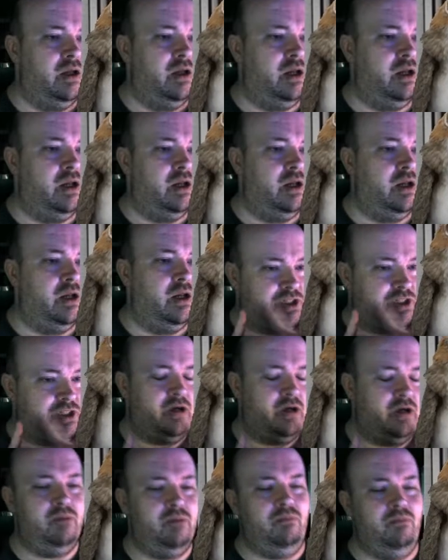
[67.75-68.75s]
Now,
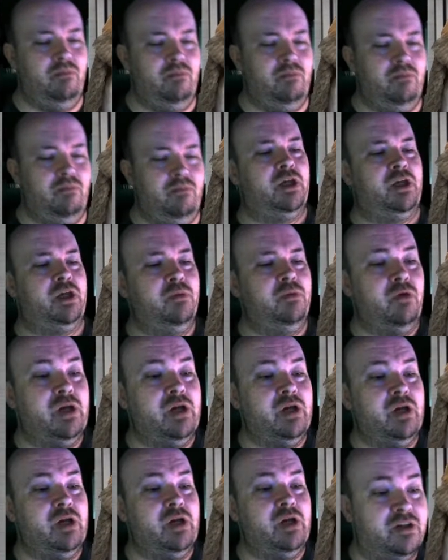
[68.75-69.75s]
sorry, the human
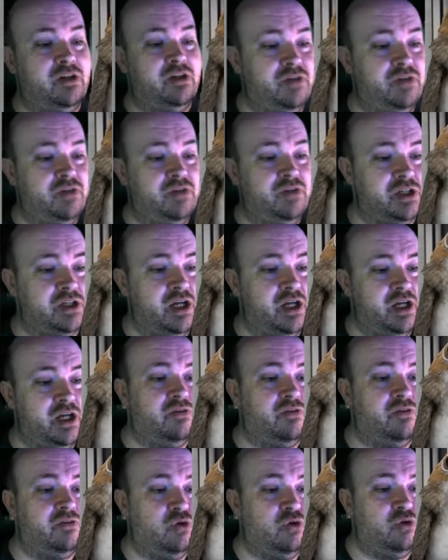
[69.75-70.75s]
race is inefficient and
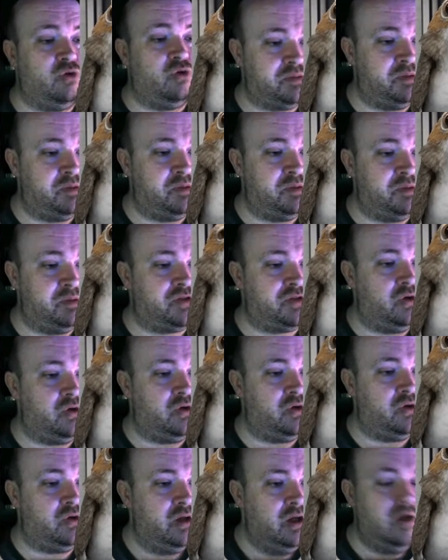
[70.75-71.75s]
therefore must be
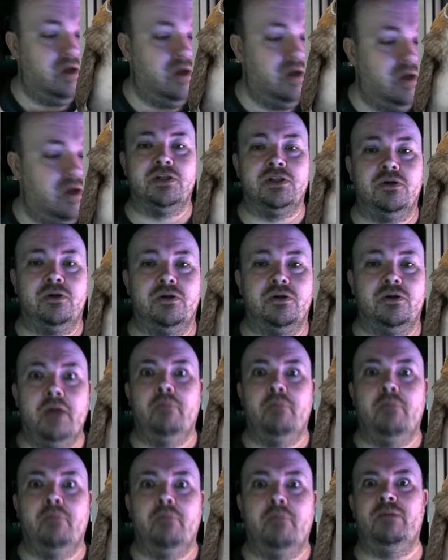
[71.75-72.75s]
destroyed. Also,
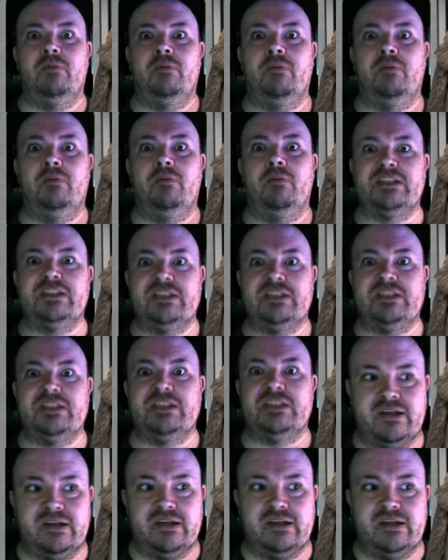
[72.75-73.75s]
people suck.